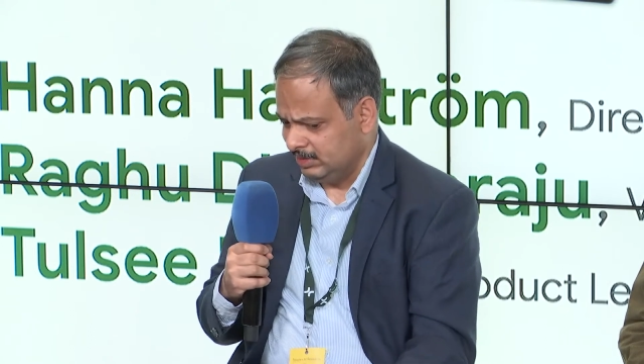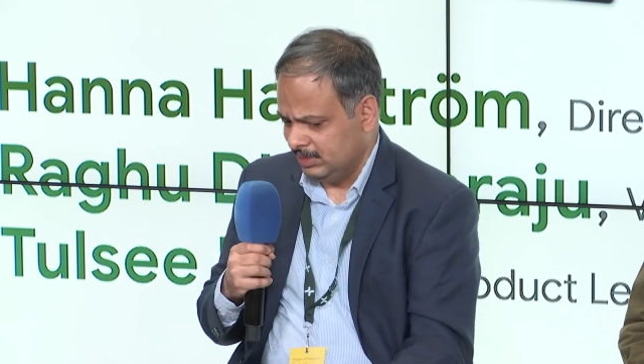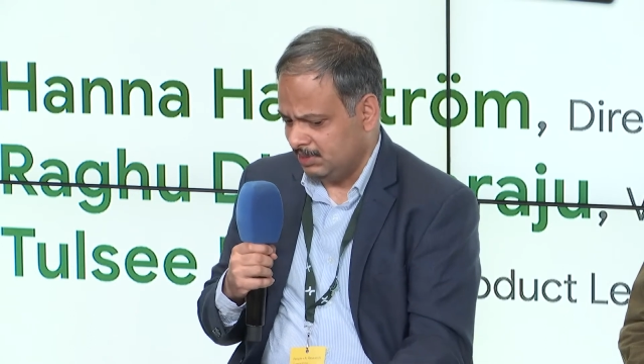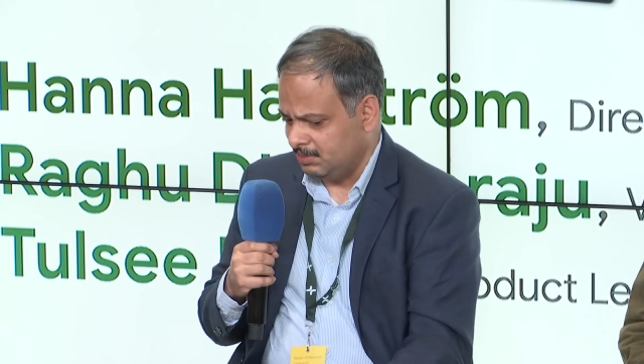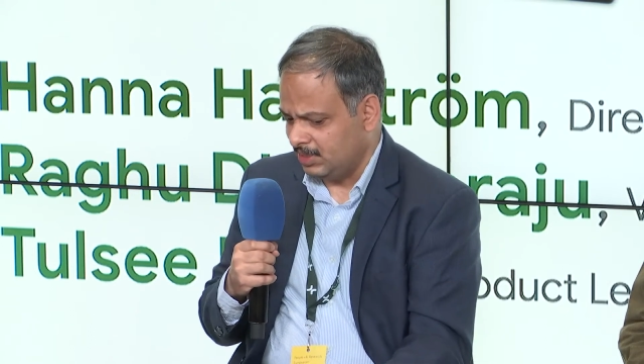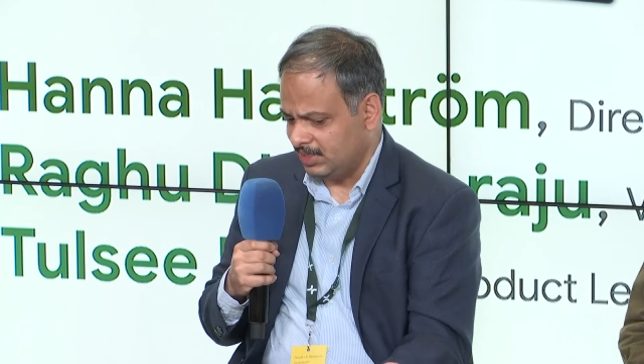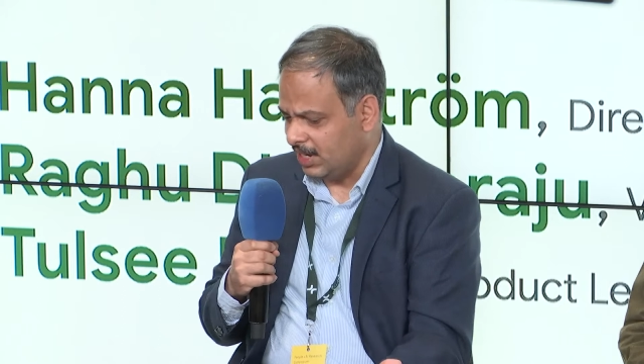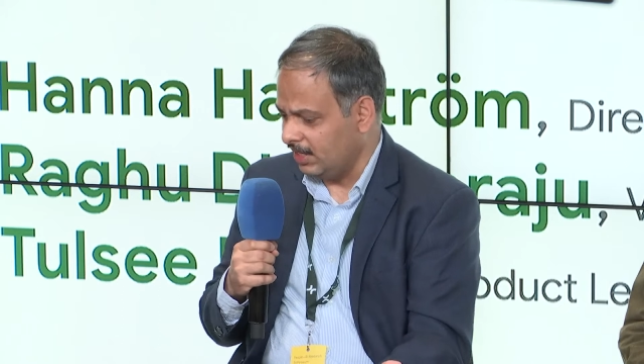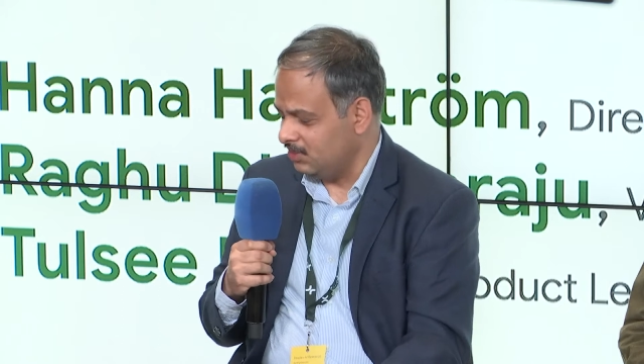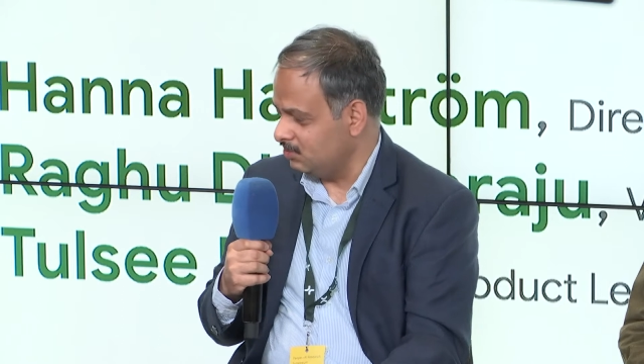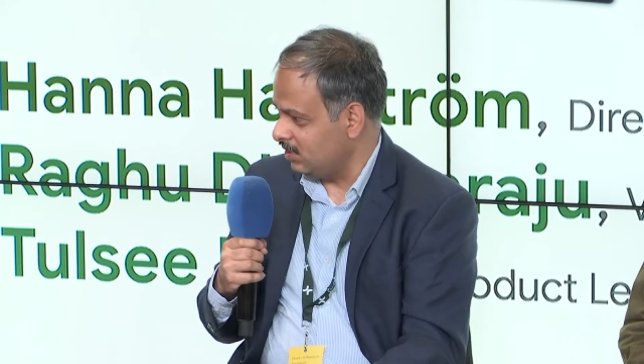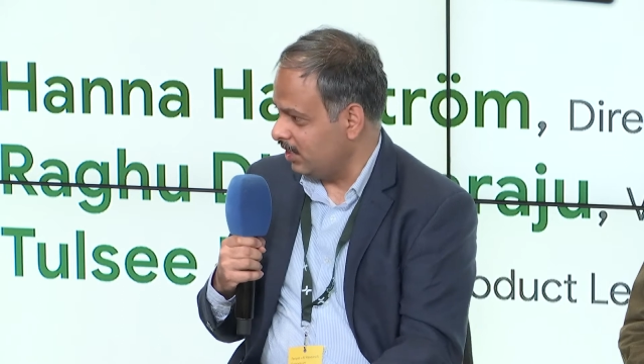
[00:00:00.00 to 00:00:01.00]
you know what,
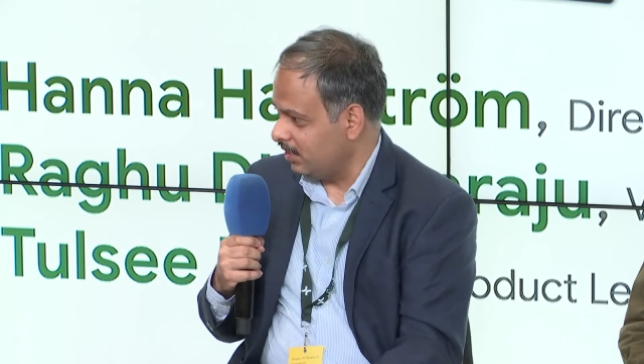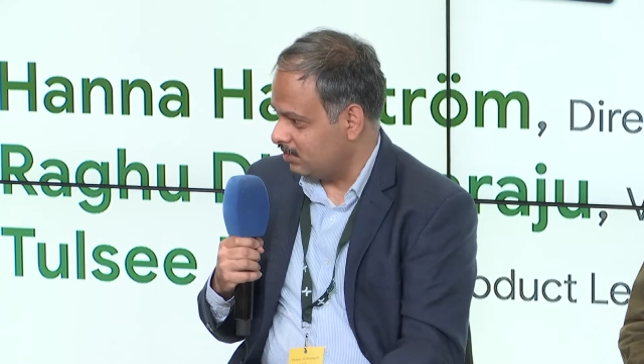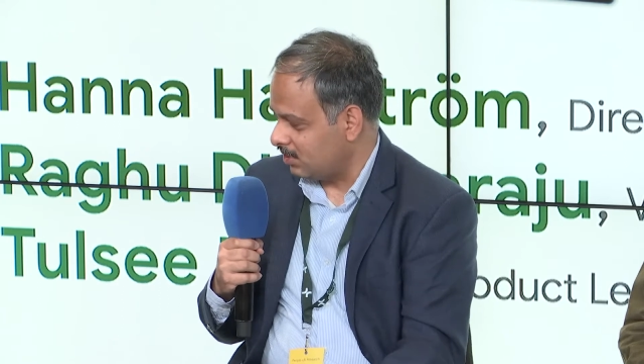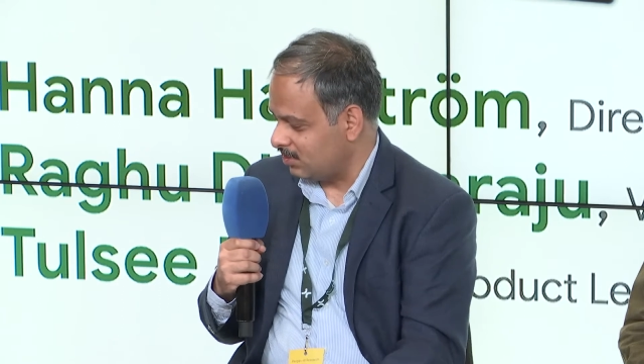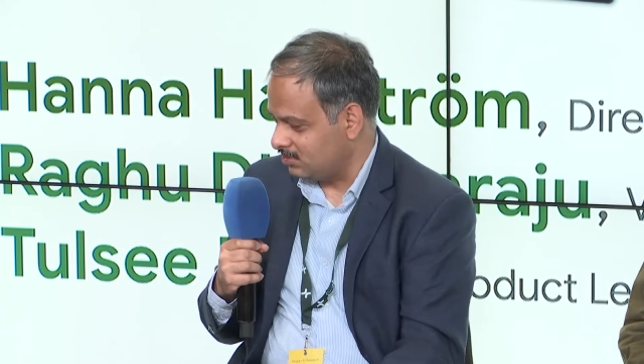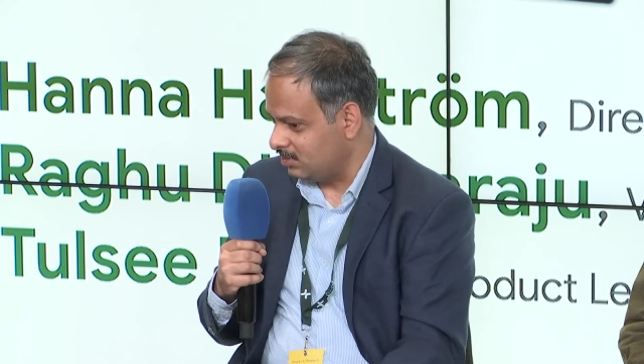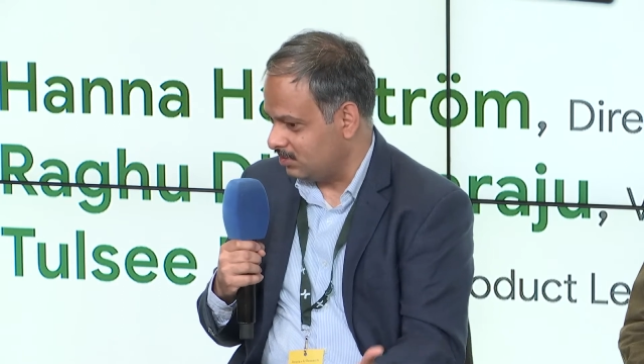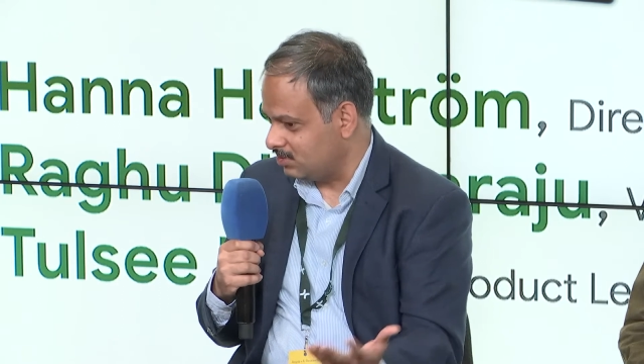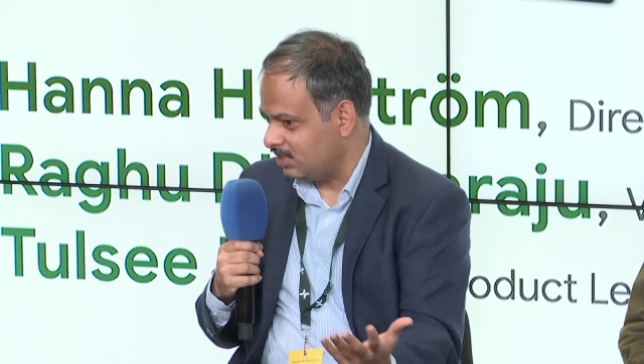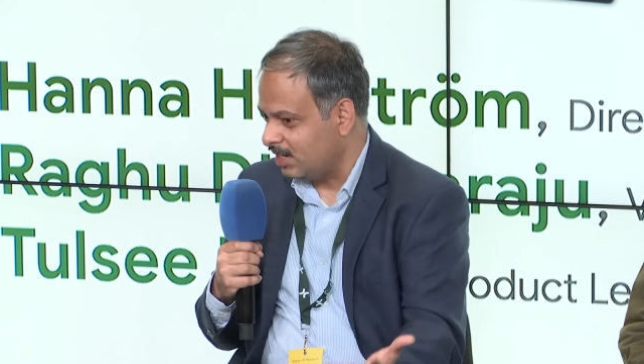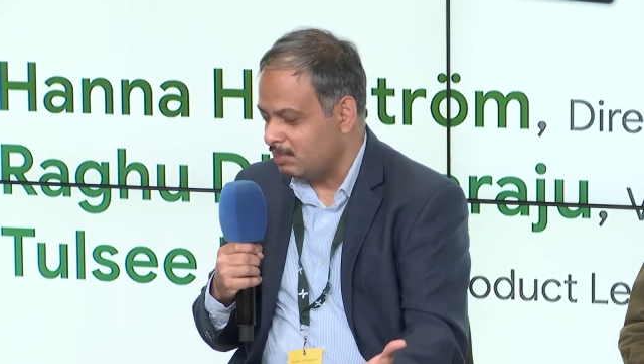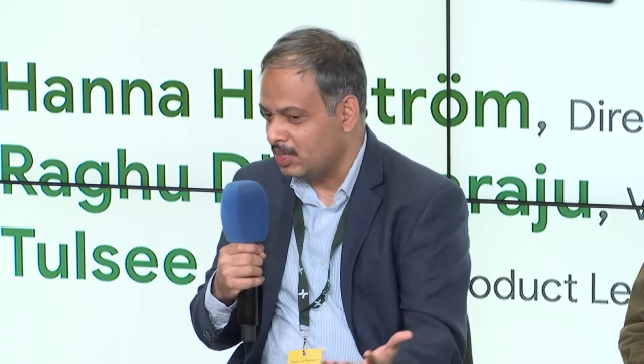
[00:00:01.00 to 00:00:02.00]
I don't really trust
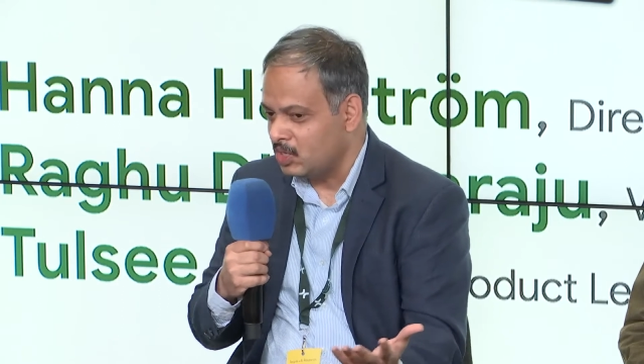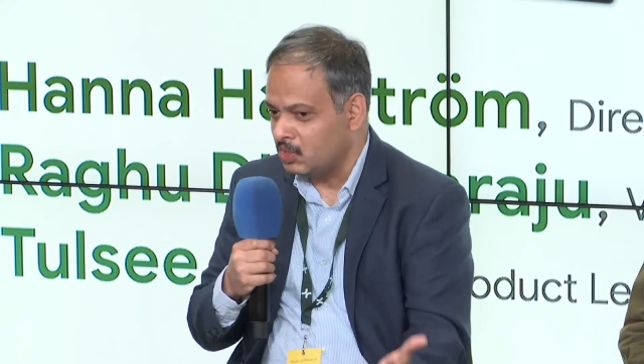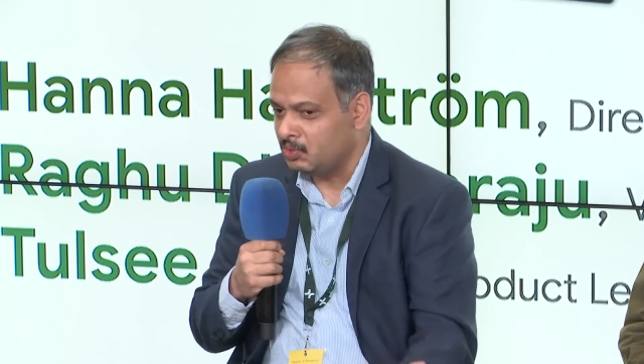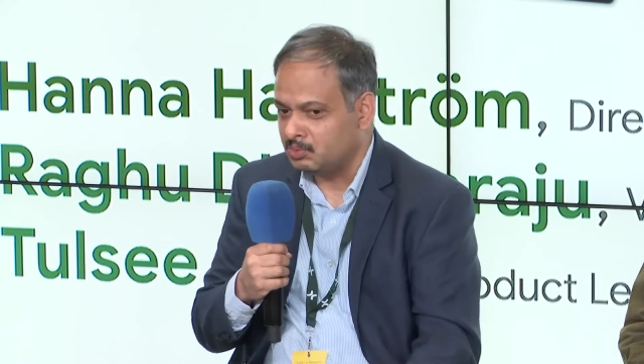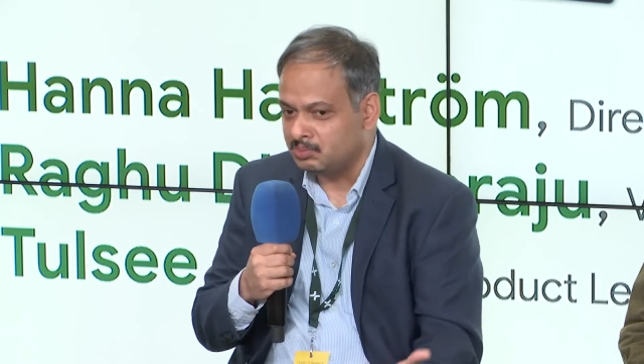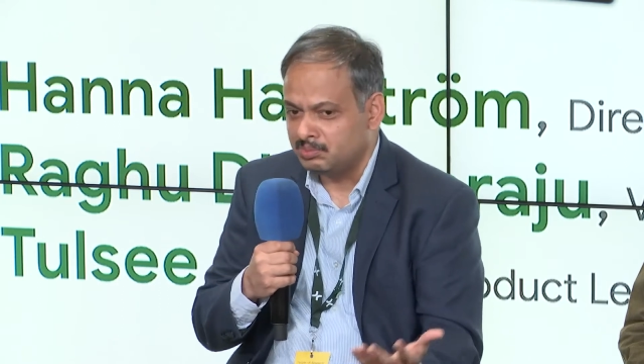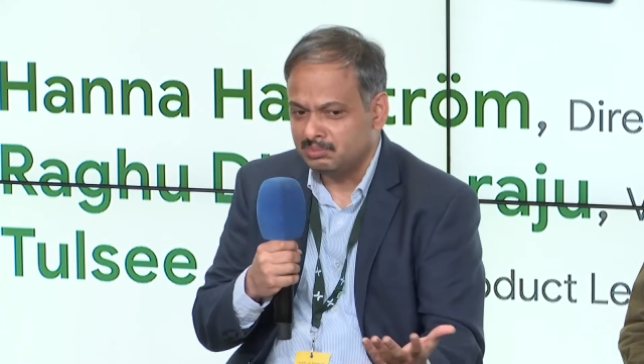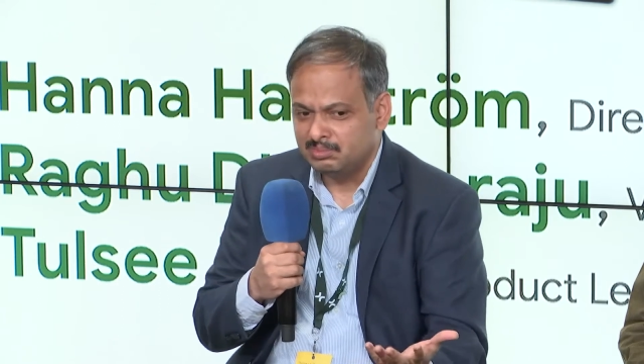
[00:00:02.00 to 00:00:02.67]
this. Let me go